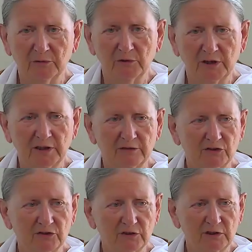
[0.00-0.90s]
way, have a
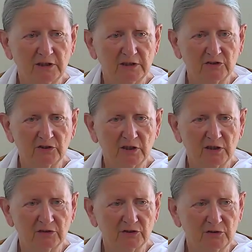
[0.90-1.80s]
certain
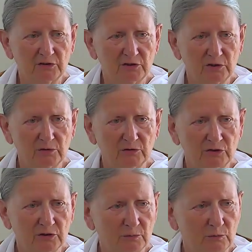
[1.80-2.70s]
hairstyle, certain shoes,
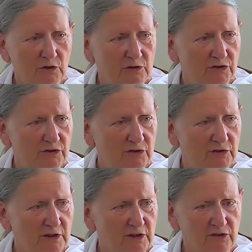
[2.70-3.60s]
certain watch, certain
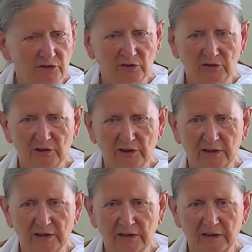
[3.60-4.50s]
this, certain that,
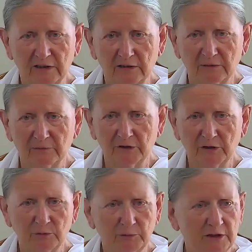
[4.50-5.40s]
and then
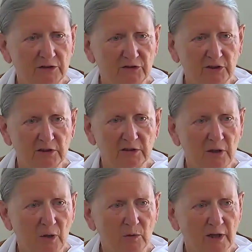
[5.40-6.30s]
you'll be considered
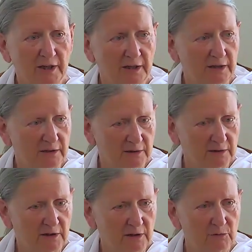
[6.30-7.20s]
okay.
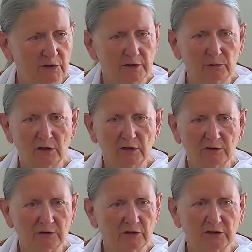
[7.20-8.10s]
Whether you are or
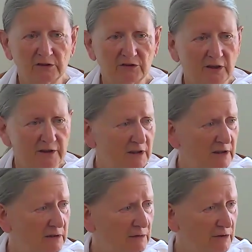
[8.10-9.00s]
not is neither
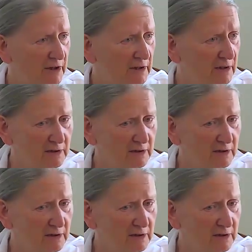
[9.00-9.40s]
here nor there.